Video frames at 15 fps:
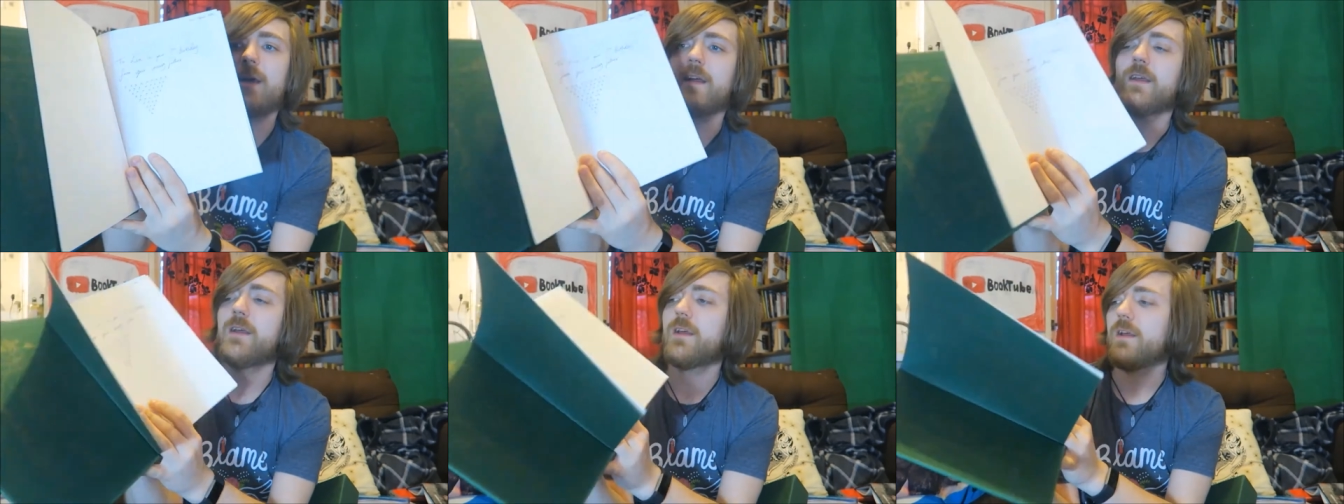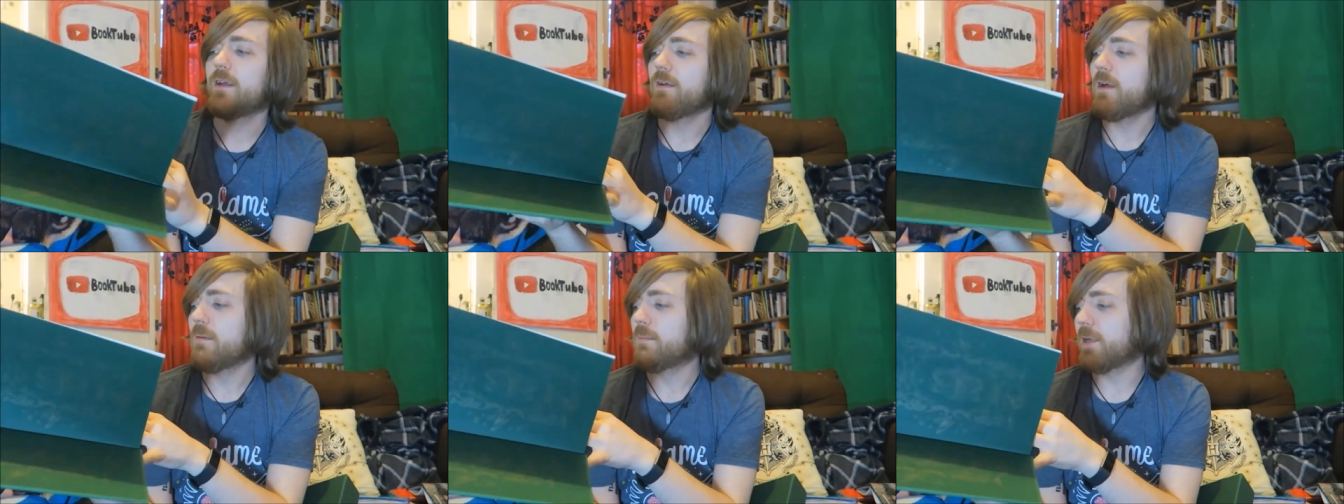on it.
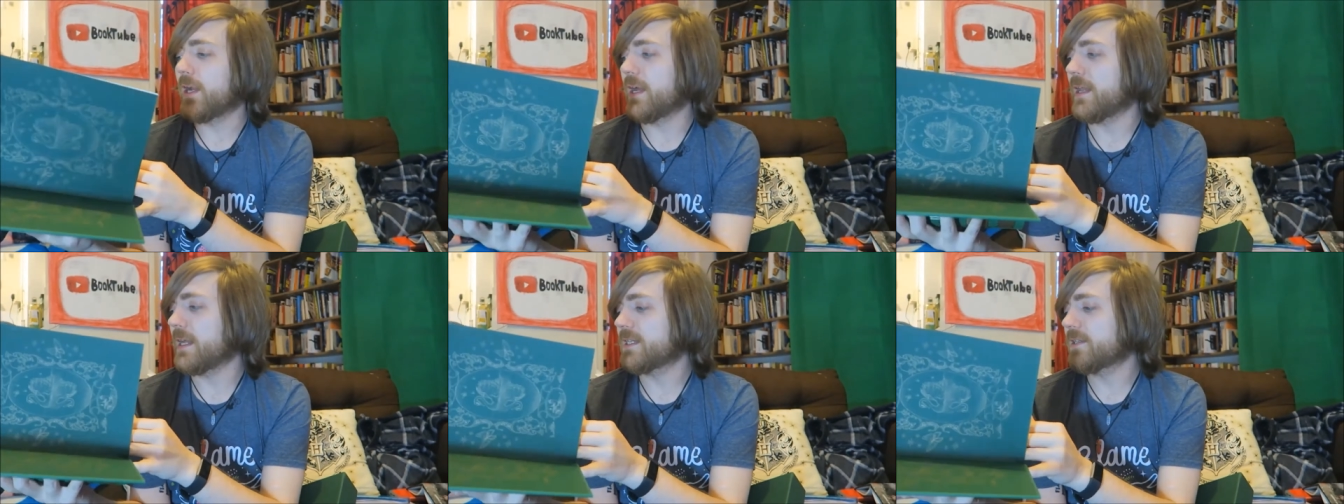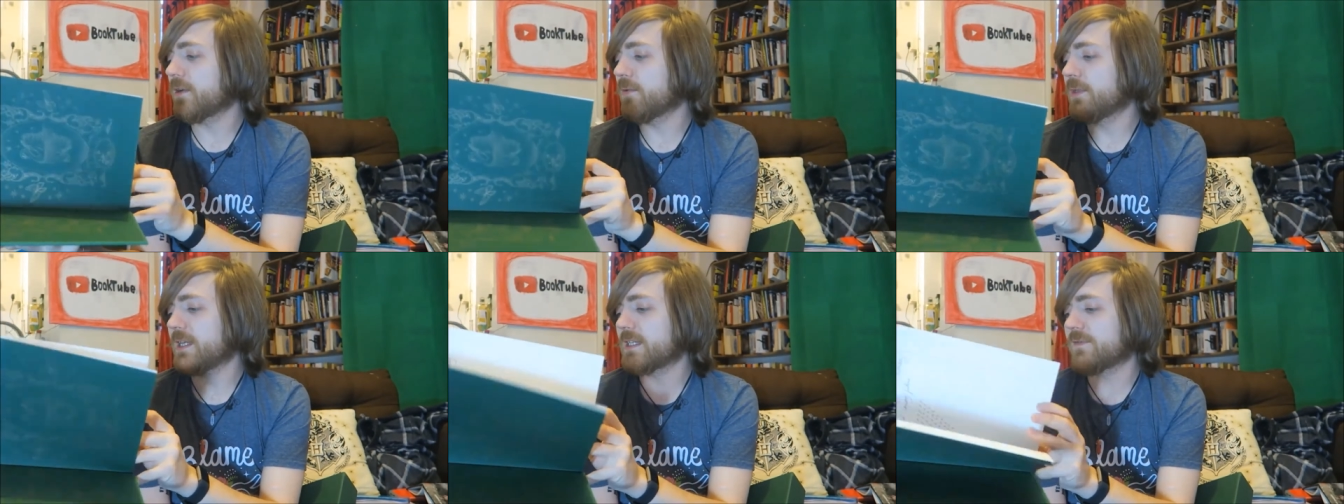But they
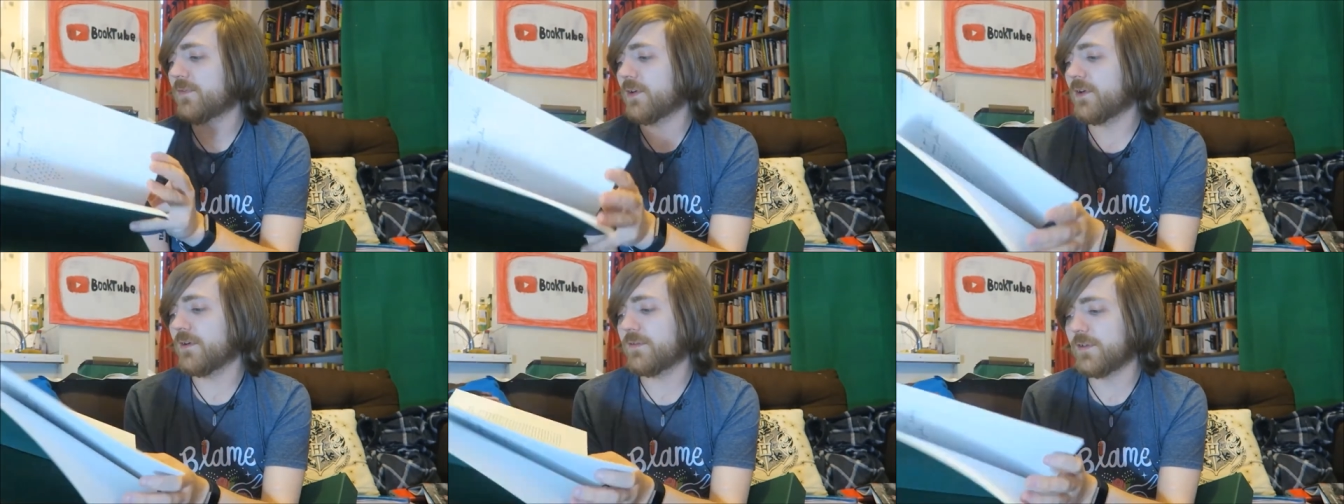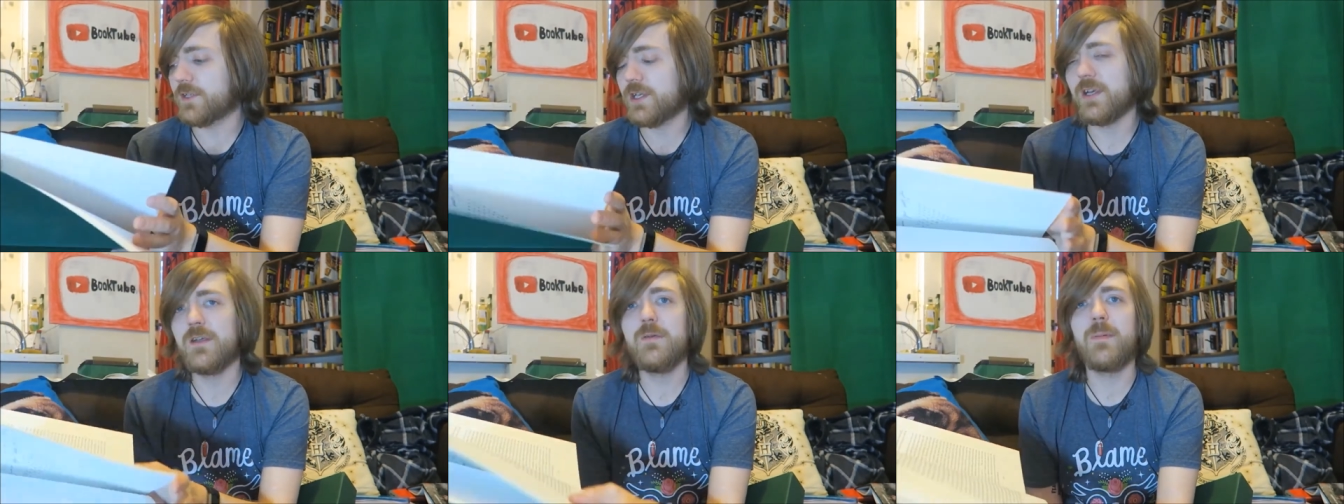sold this for
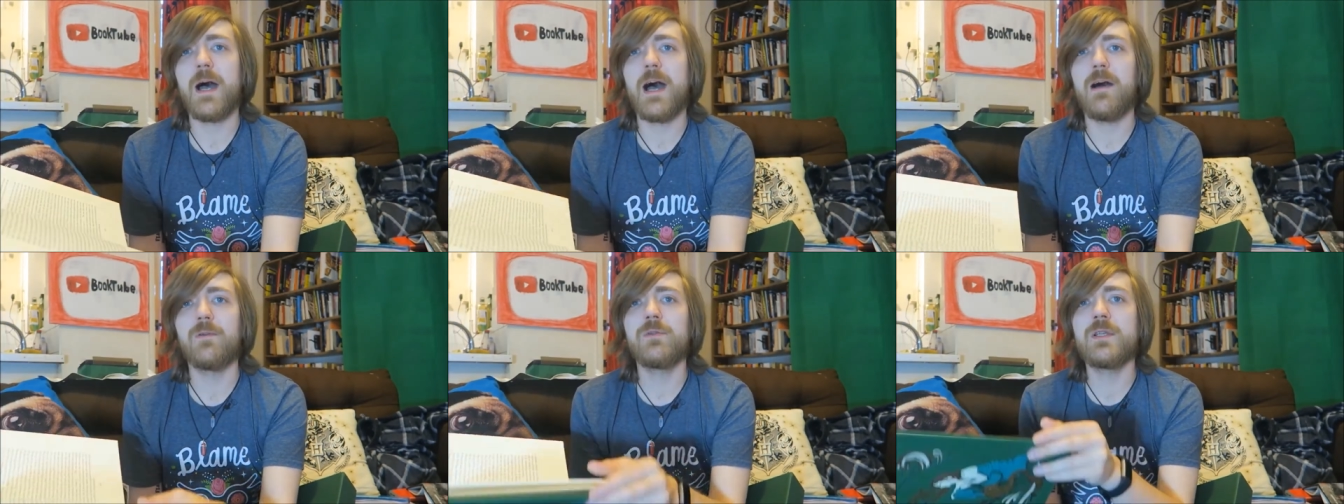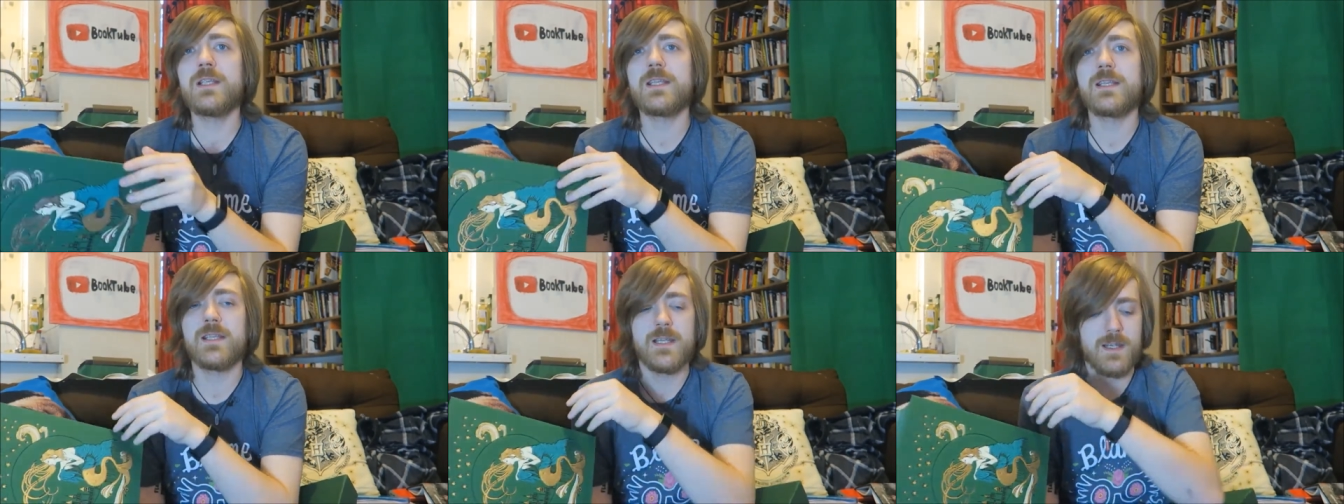
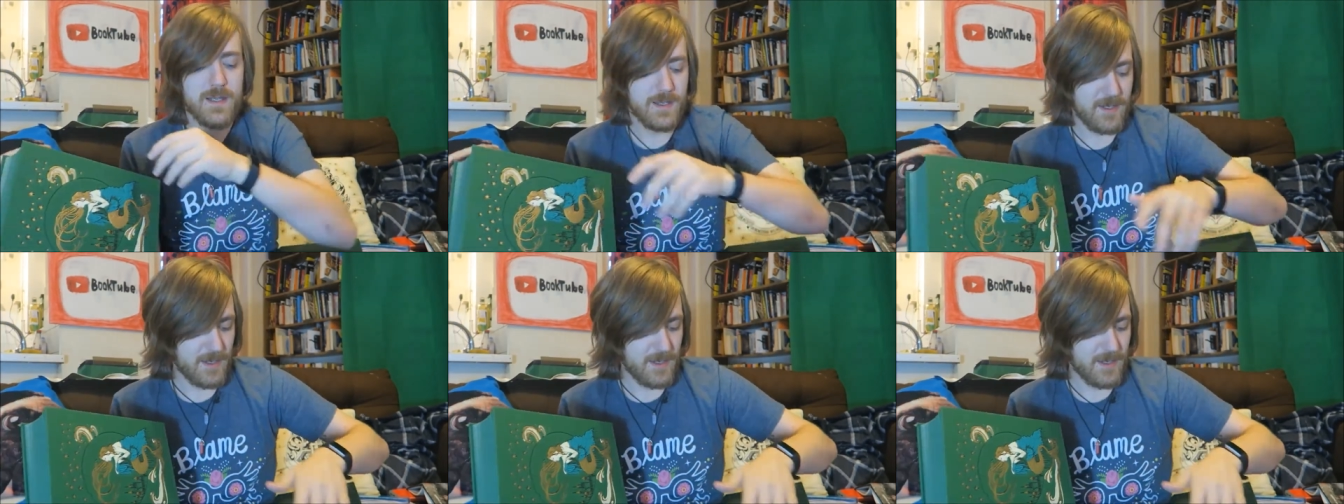£2,